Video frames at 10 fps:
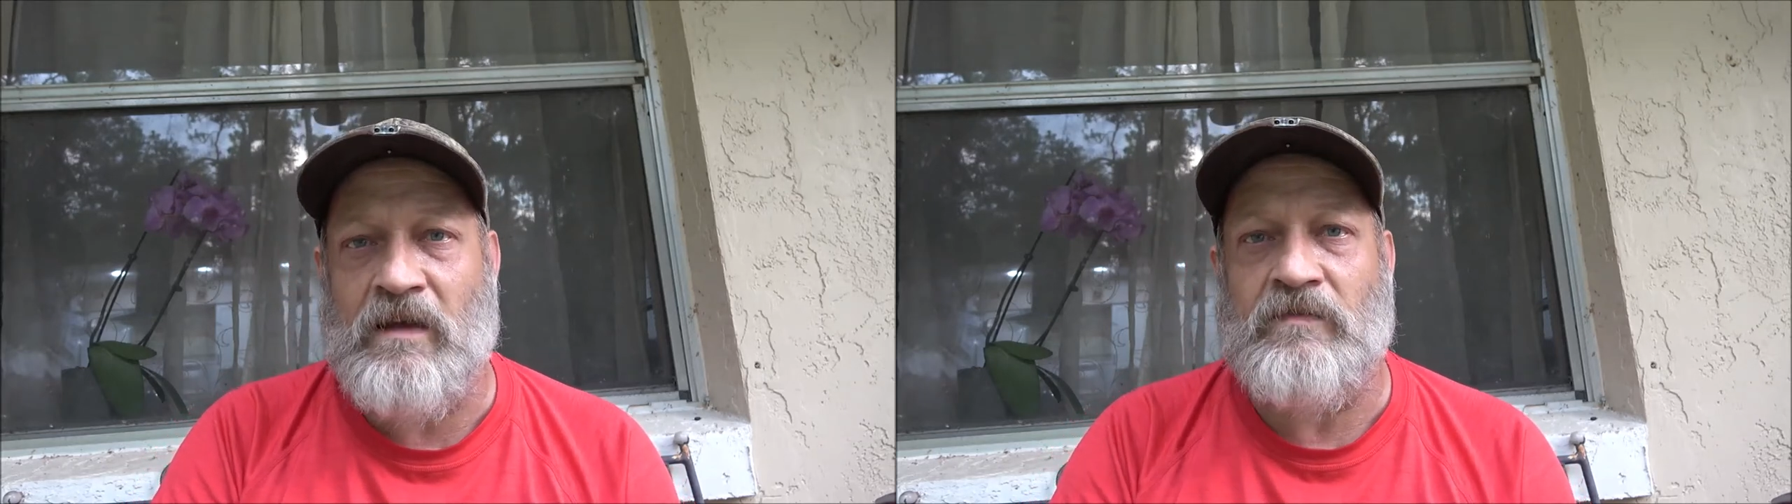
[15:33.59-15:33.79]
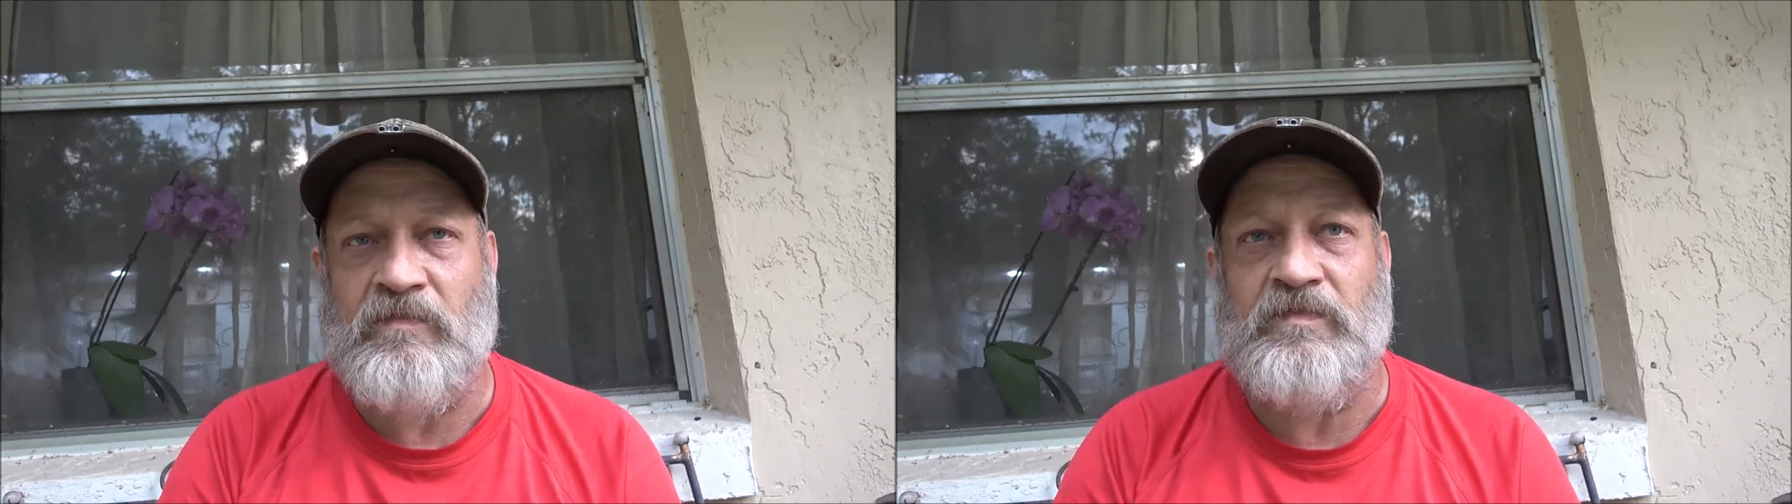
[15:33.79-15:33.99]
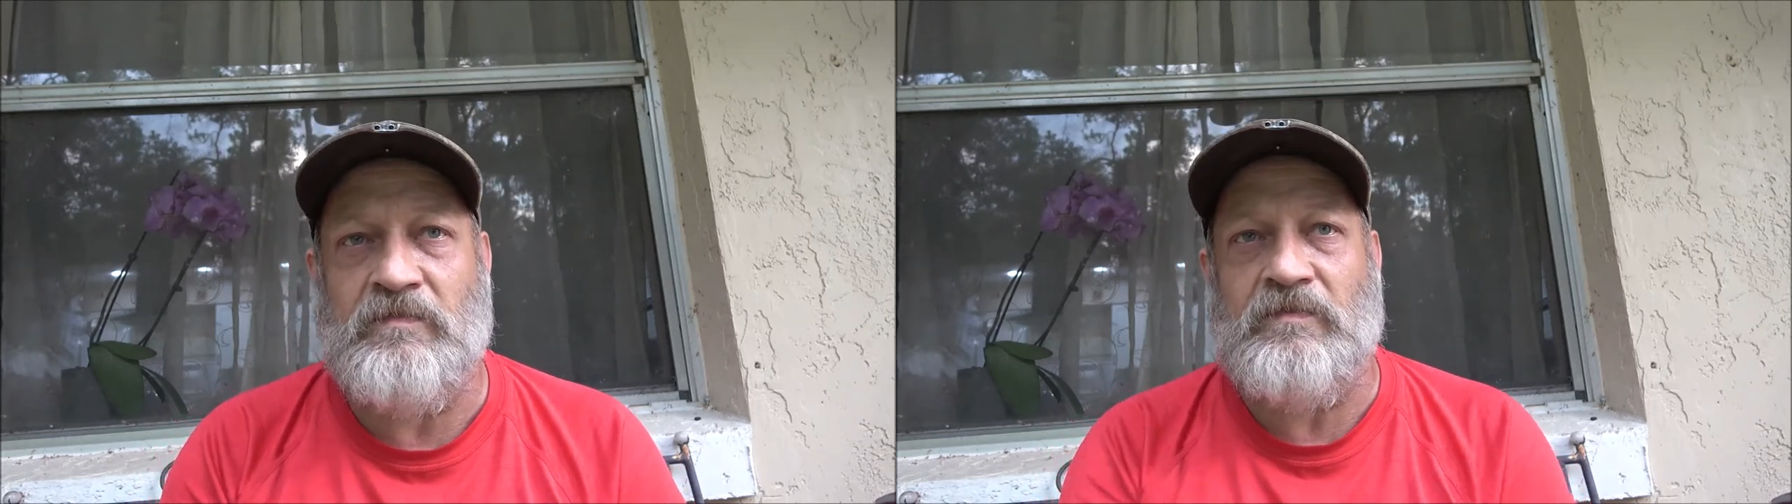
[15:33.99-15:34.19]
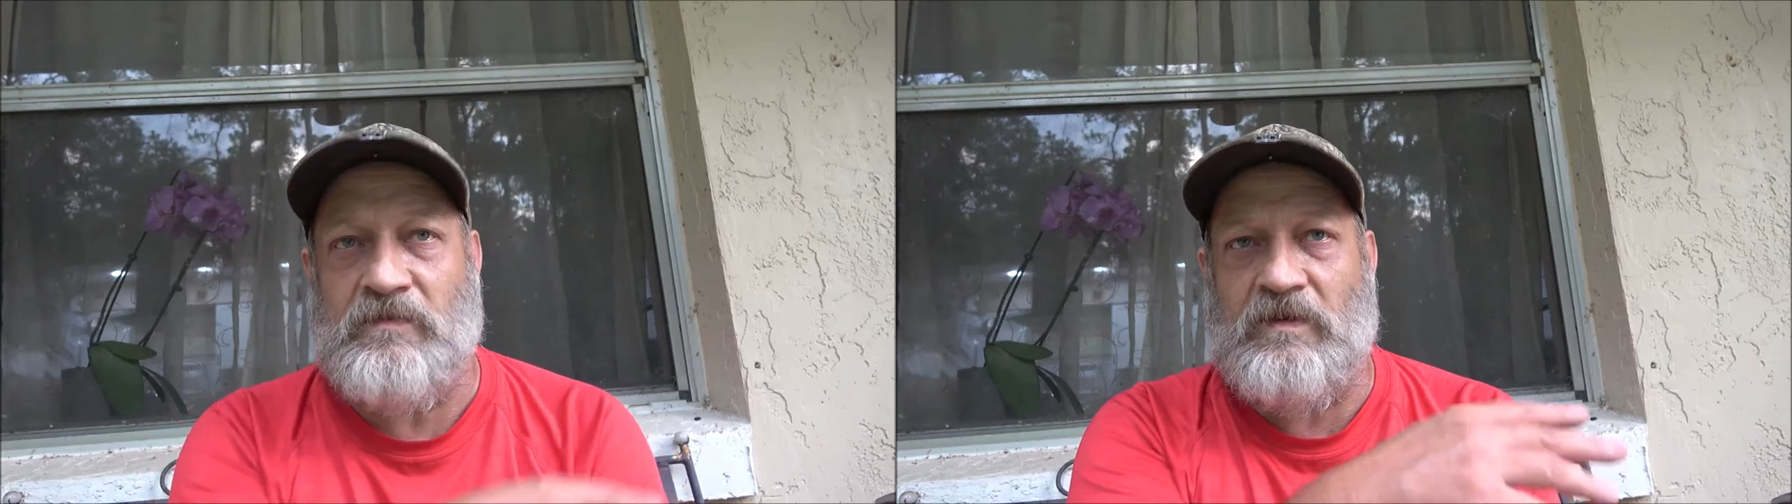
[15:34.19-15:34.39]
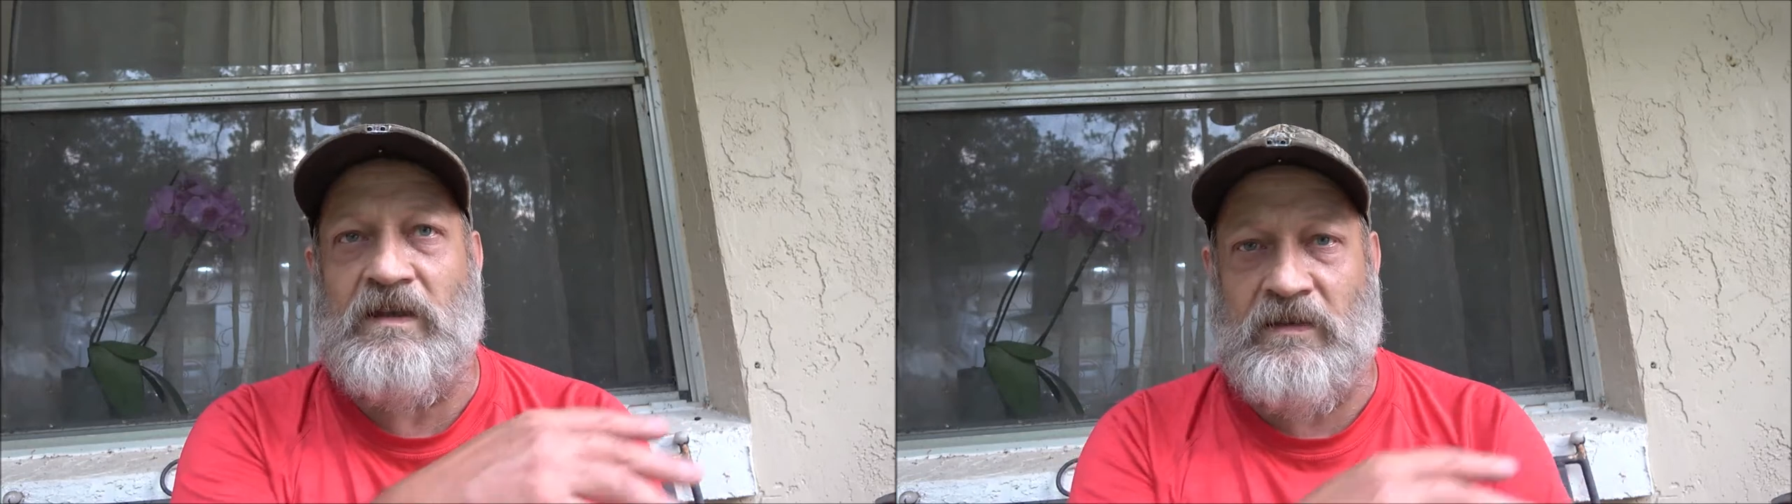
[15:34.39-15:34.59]
it'll,
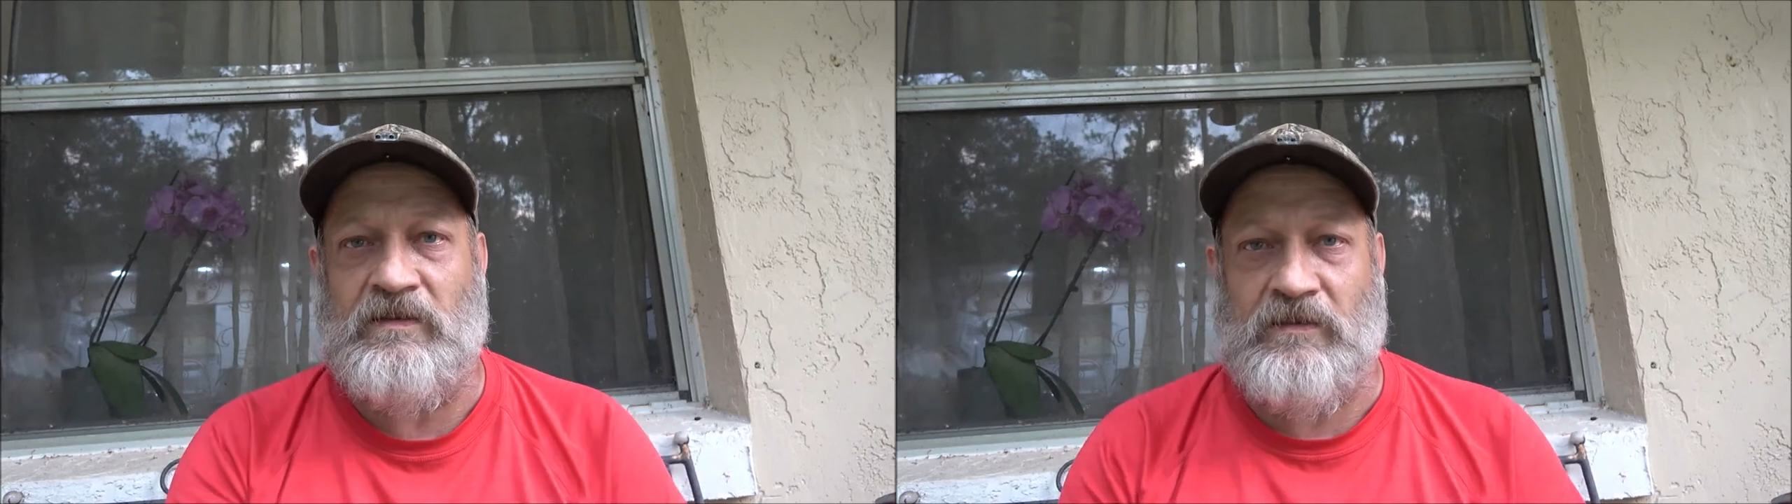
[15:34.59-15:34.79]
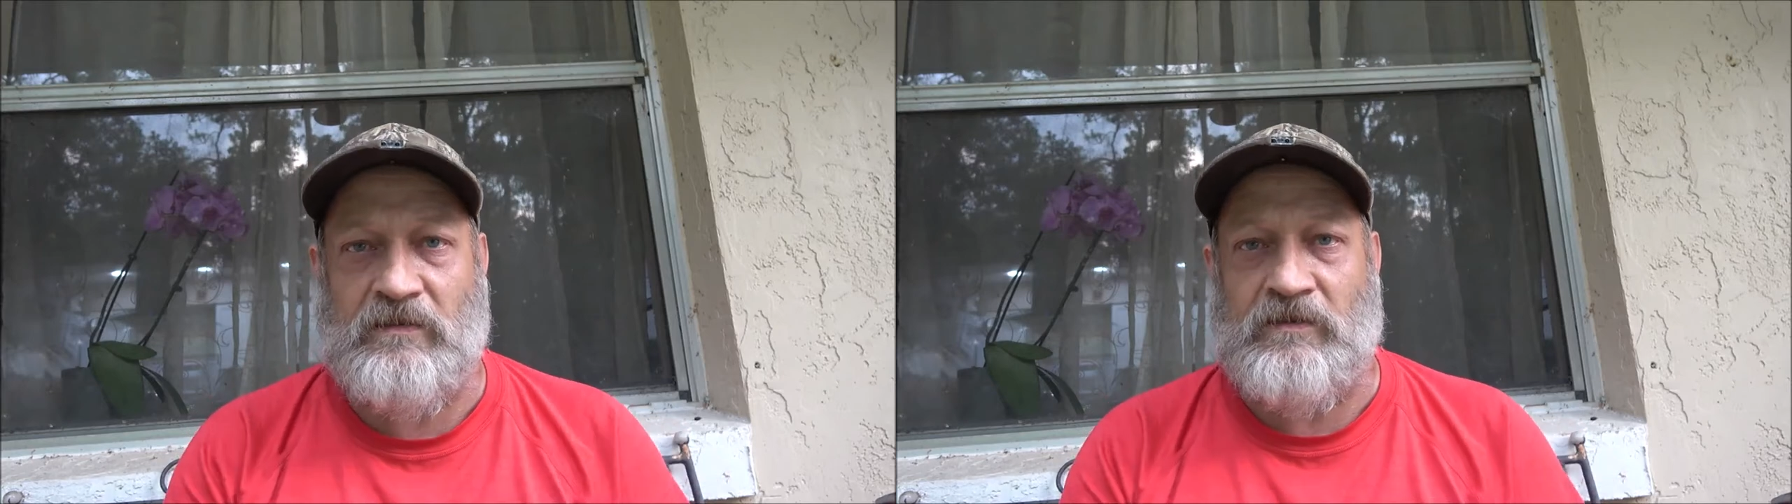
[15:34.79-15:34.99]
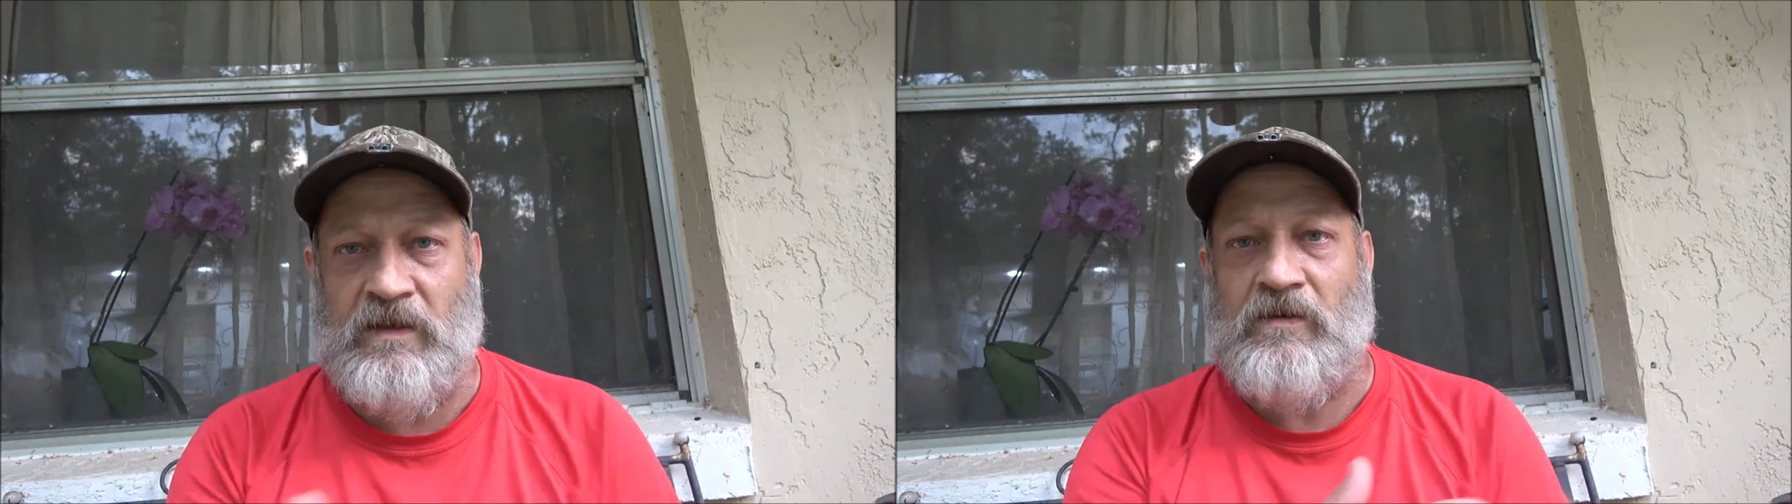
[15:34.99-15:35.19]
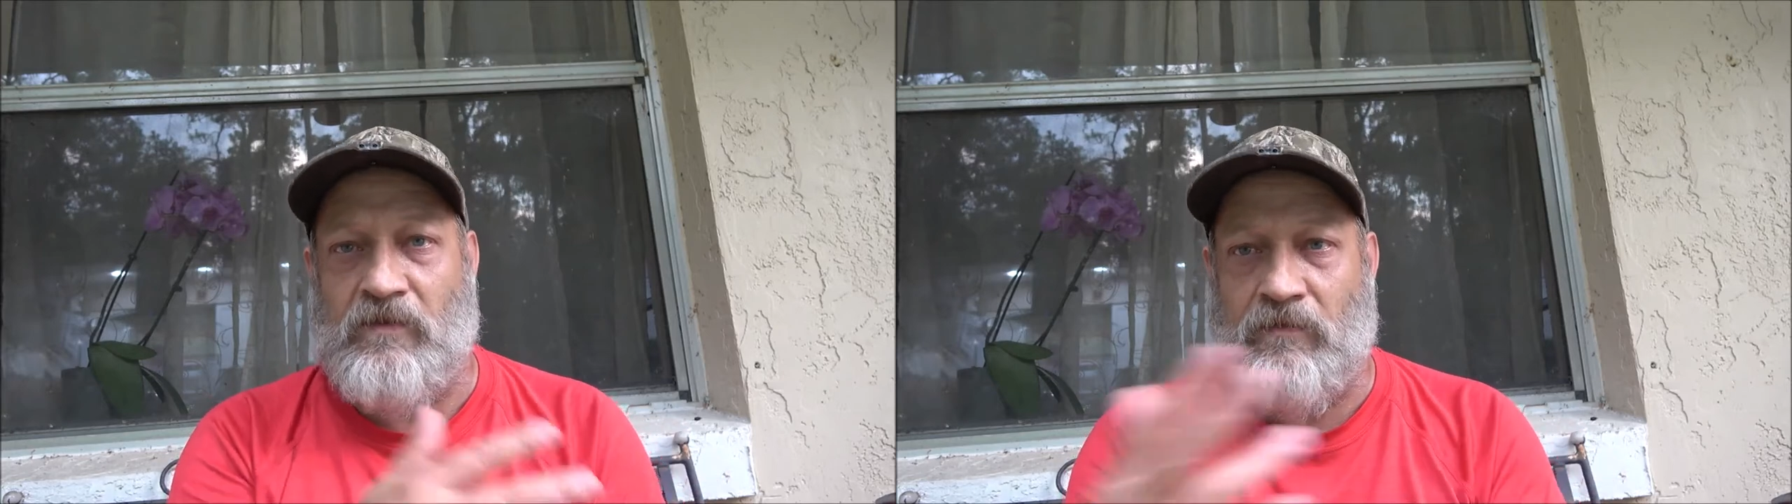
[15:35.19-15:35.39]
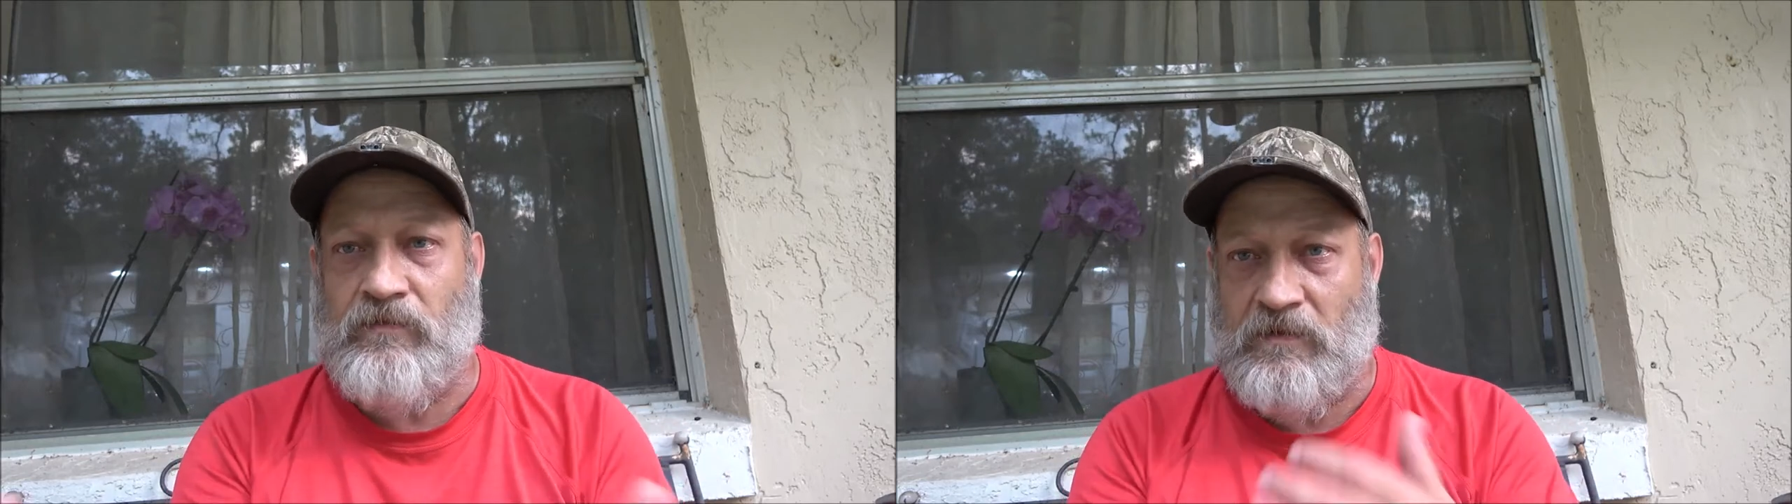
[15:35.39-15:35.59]
you
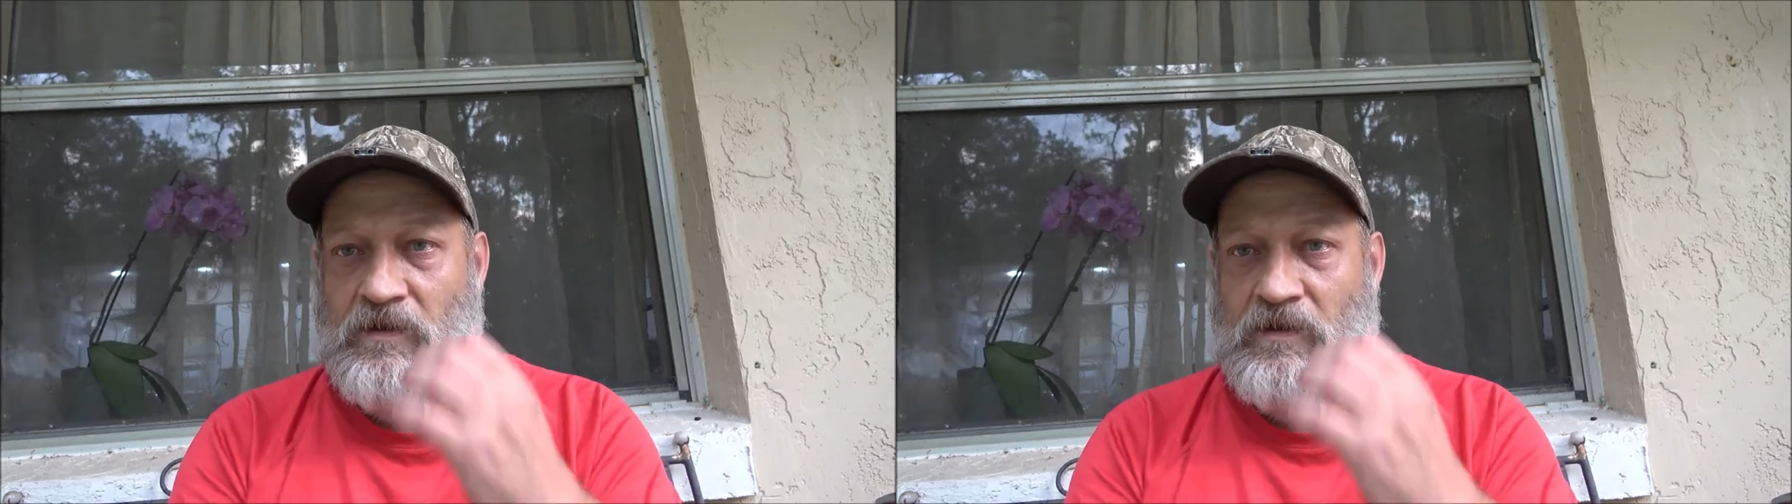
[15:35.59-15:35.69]
know,